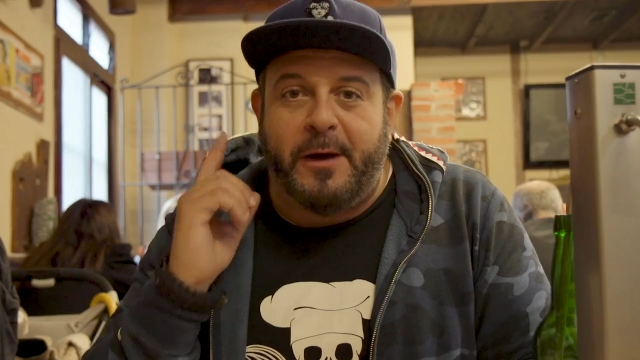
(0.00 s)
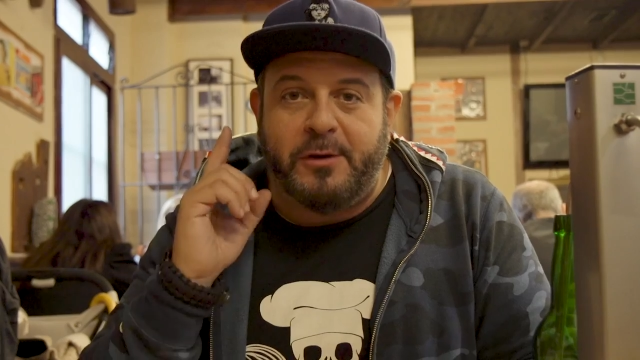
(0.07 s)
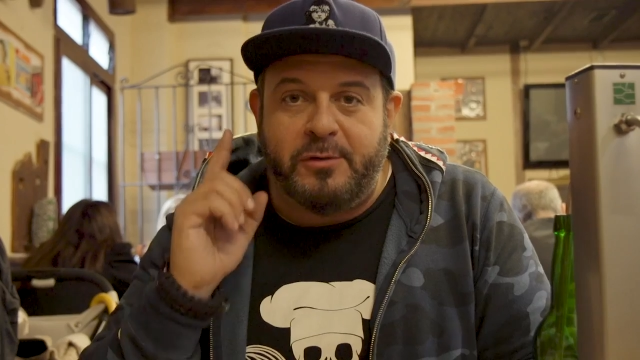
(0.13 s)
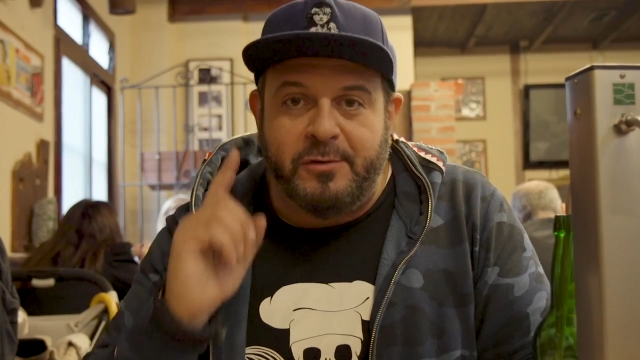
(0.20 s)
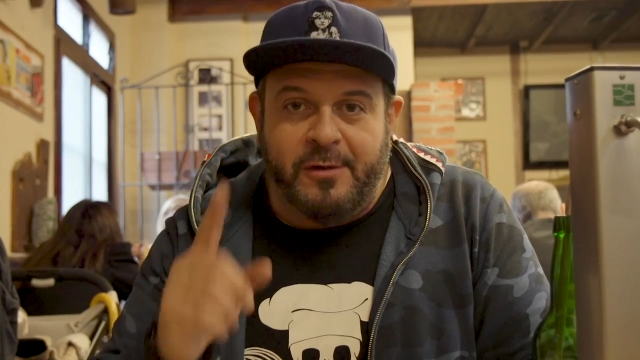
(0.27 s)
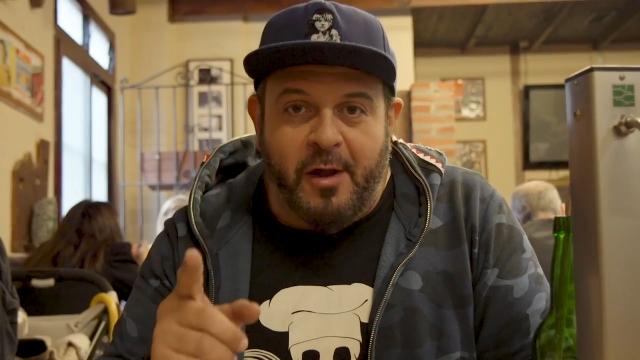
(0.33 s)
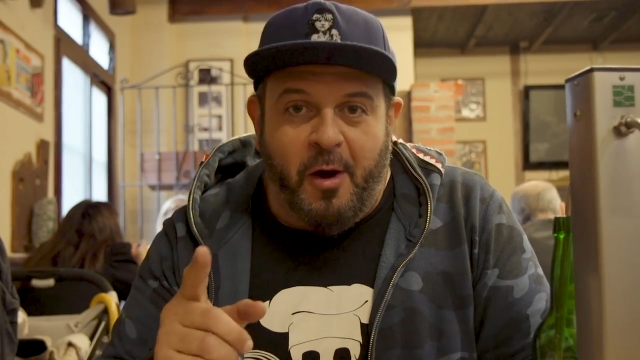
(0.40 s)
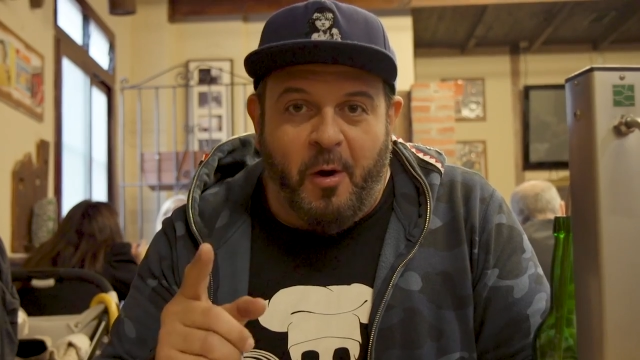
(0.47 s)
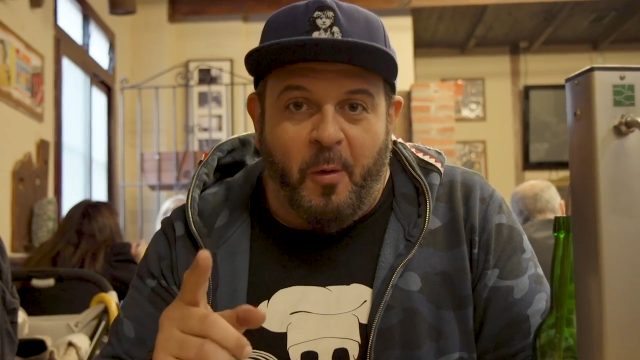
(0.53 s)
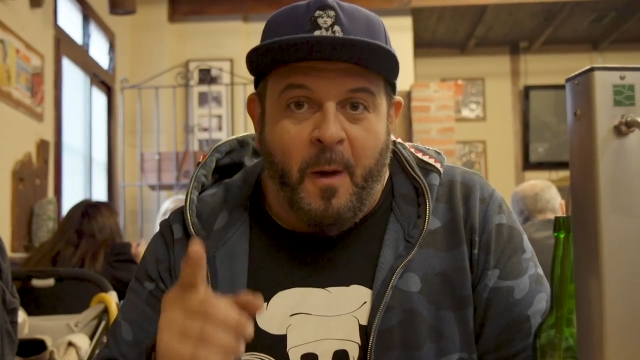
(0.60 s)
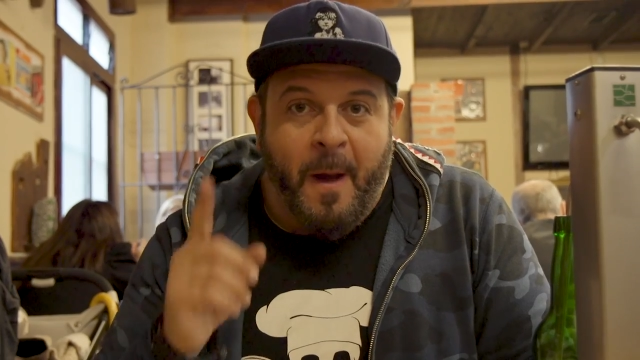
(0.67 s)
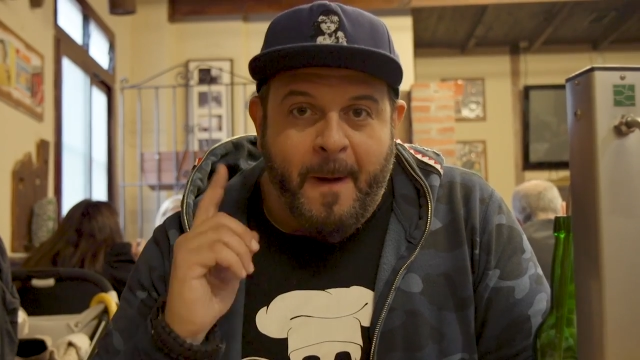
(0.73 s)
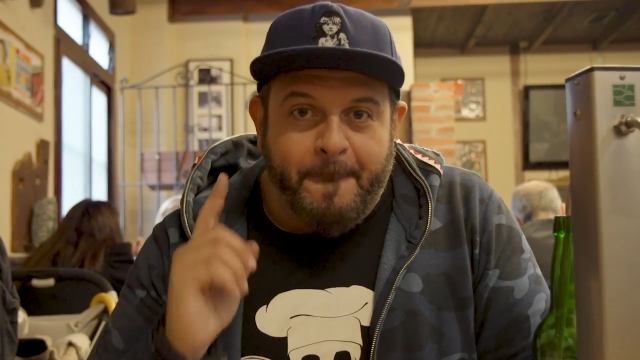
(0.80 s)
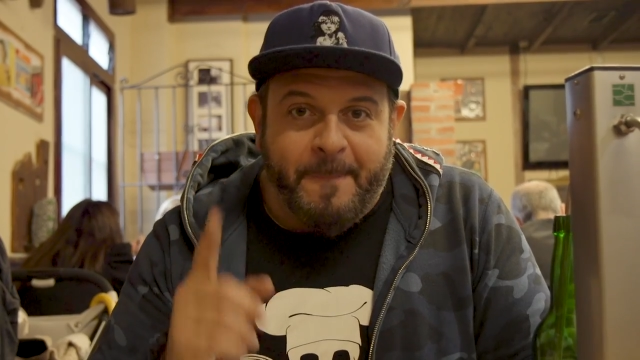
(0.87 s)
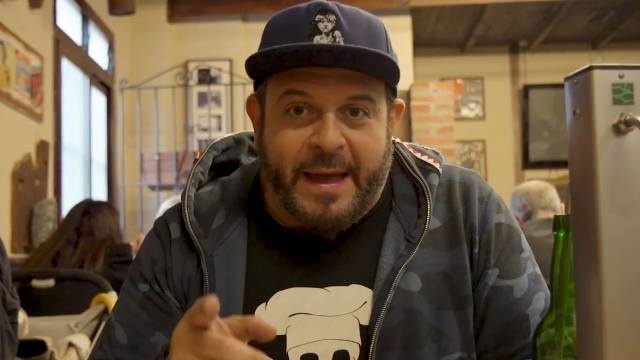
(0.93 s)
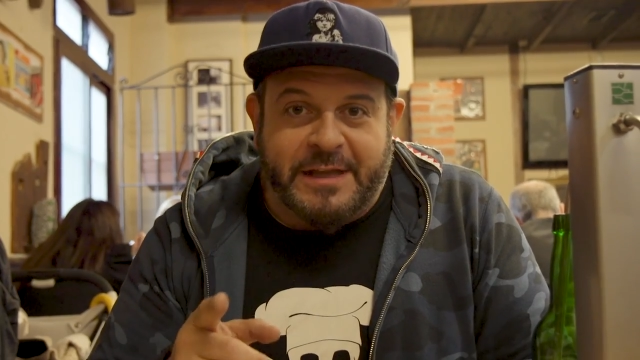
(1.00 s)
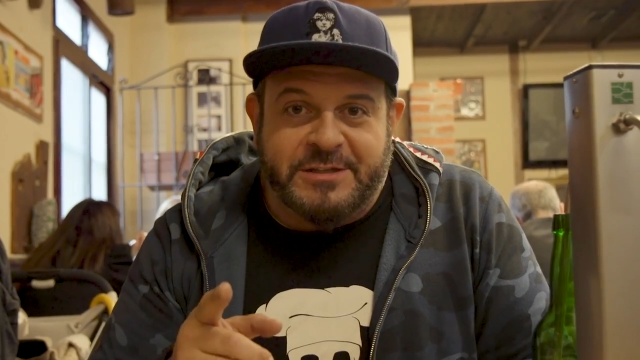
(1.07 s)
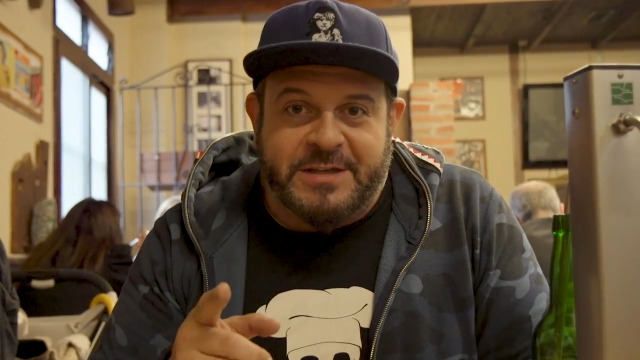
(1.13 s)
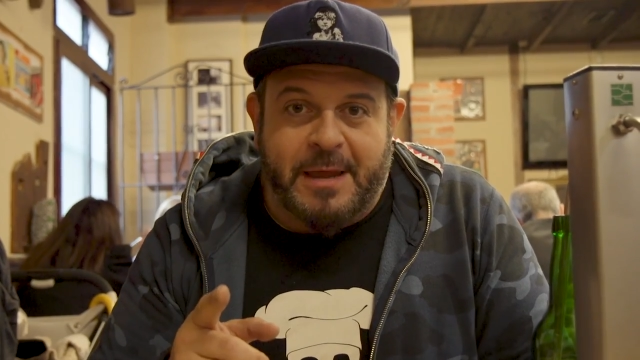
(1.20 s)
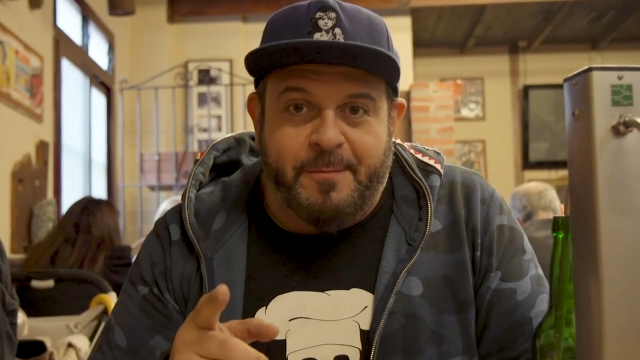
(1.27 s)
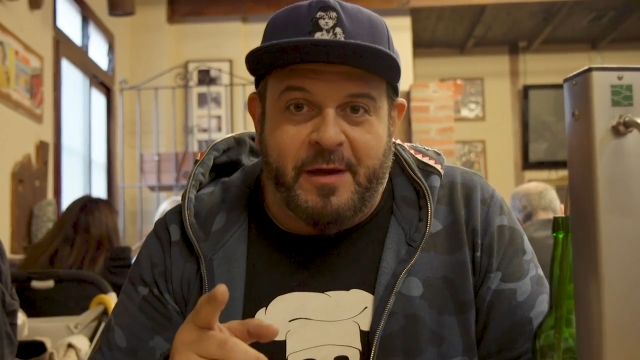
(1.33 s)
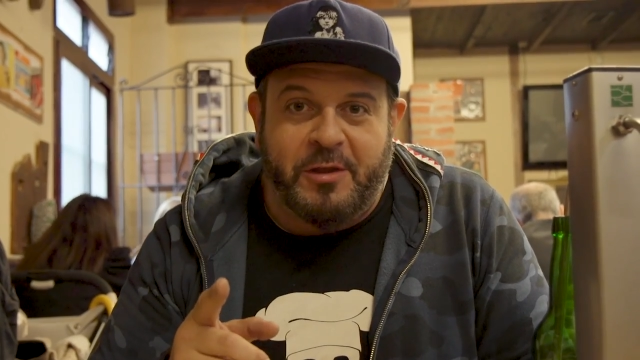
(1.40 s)
But no
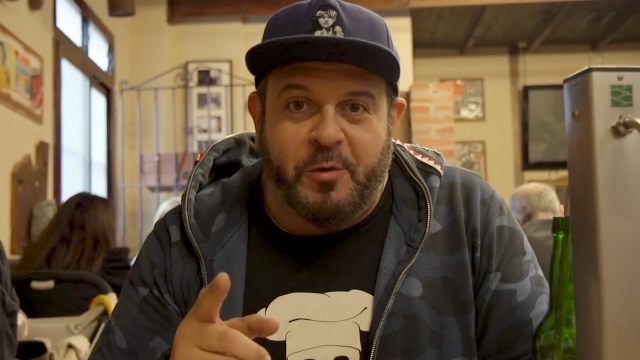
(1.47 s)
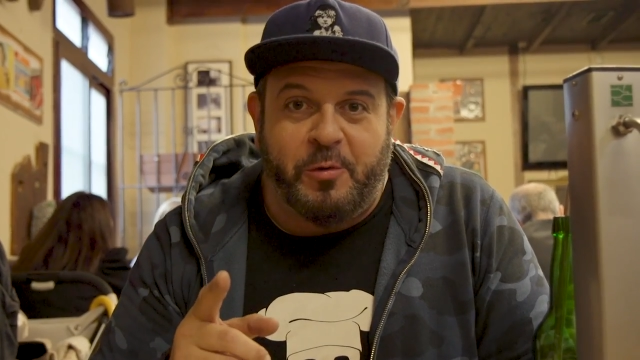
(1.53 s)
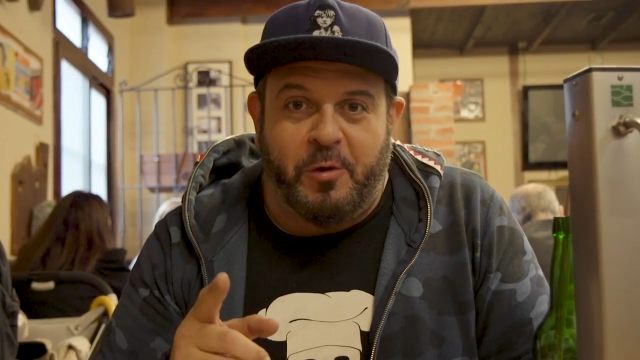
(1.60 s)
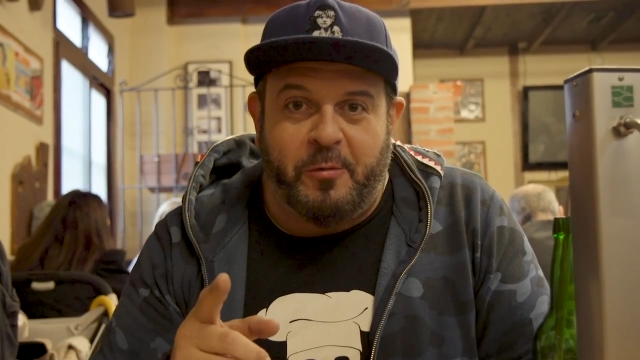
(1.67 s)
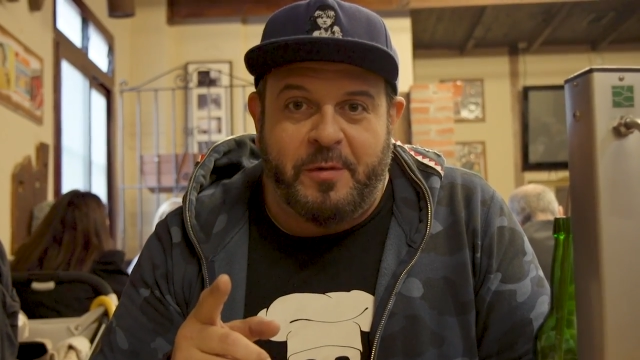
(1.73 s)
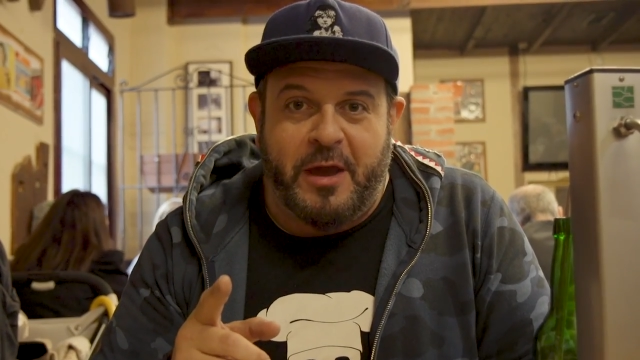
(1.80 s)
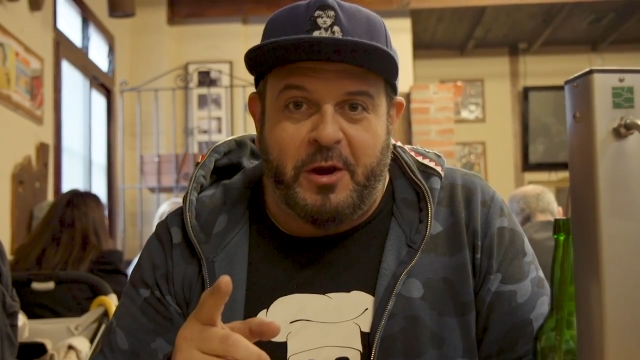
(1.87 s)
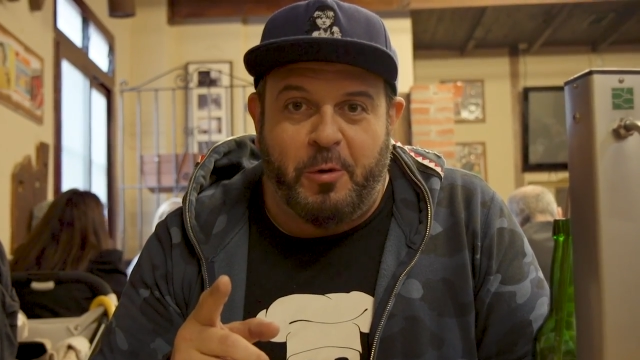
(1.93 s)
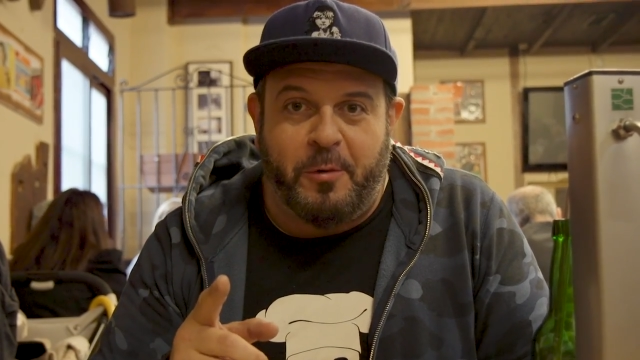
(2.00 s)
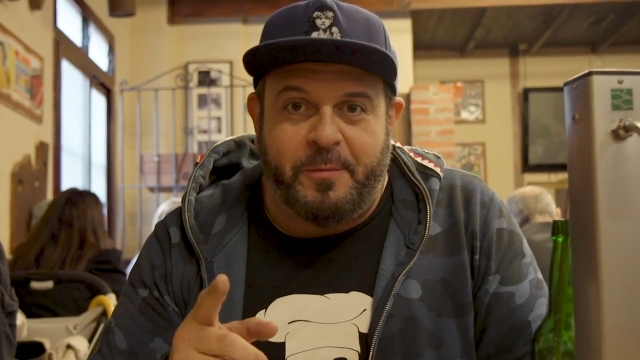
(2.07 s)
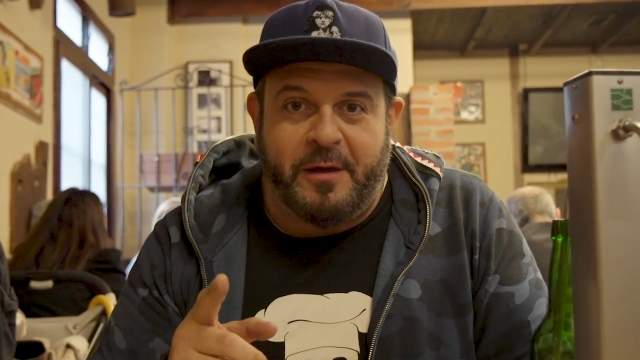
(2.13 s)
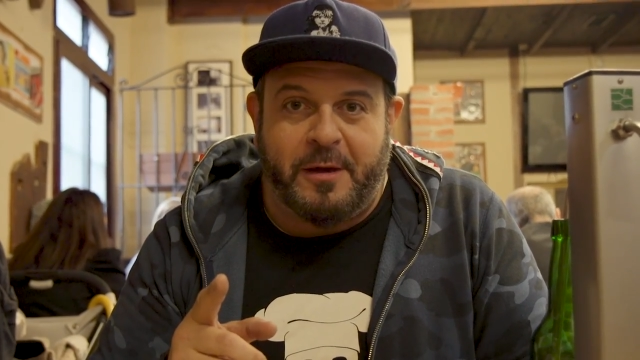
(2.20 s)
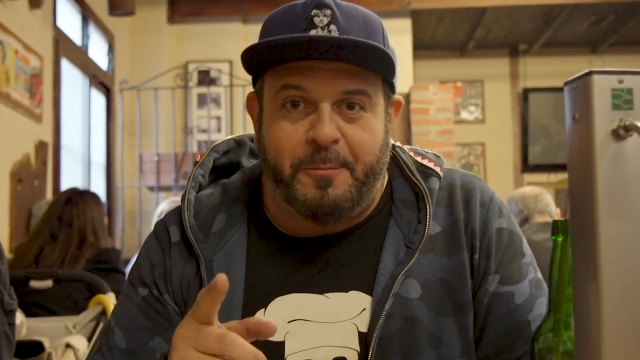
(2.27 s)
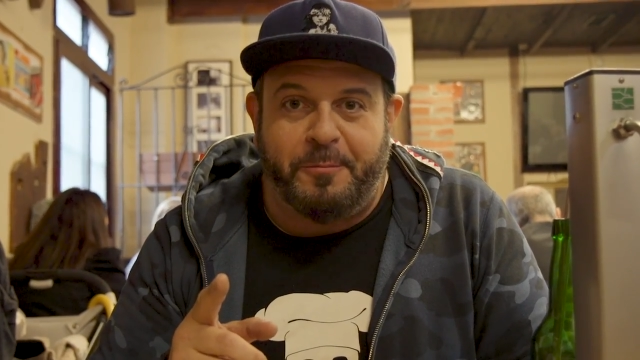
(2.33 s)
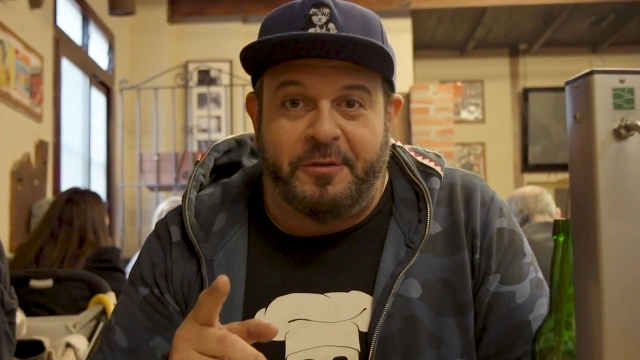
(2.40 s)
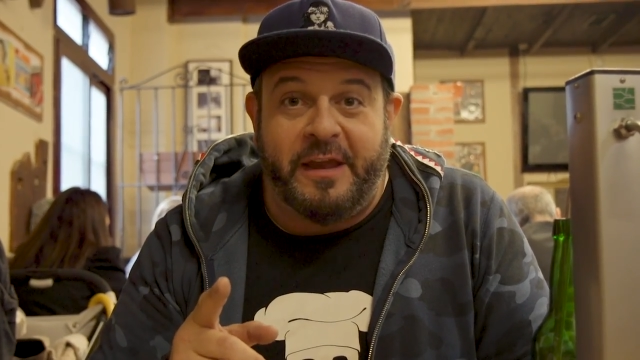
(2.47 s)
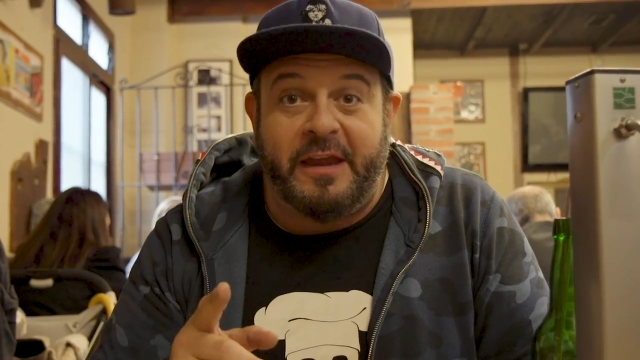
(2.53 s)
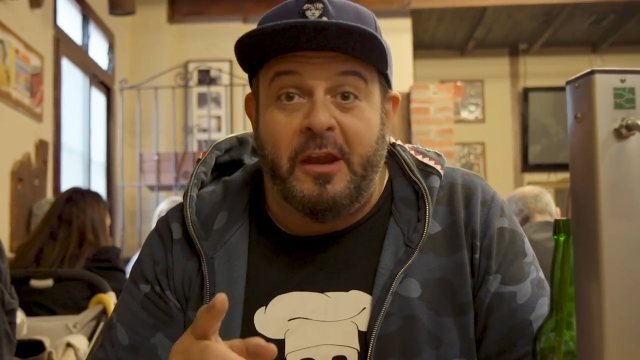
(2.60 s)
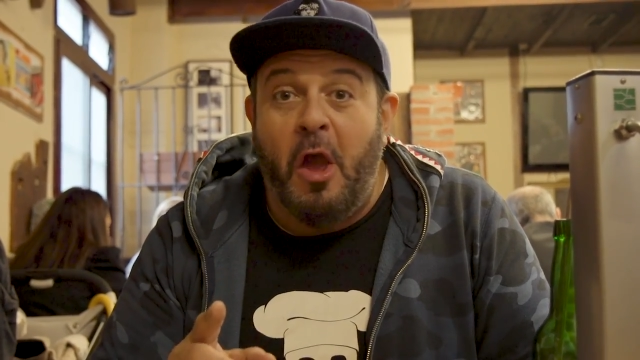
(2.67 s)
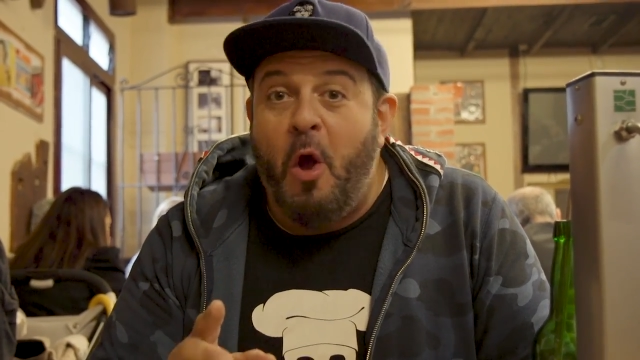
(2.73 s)
matchday menu in Oviedo would be complete